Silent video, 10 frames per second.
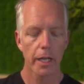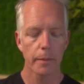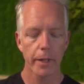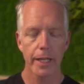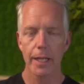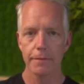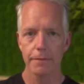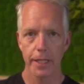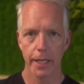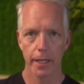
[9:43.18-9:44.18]
in my
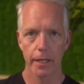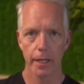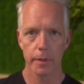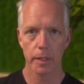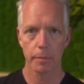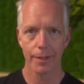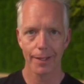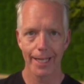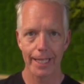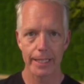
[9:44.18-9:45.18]
left hand, I'm going to
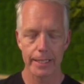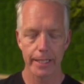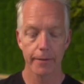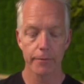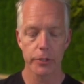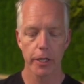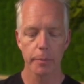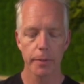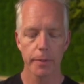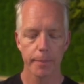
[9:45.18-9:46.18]
play this F sharp.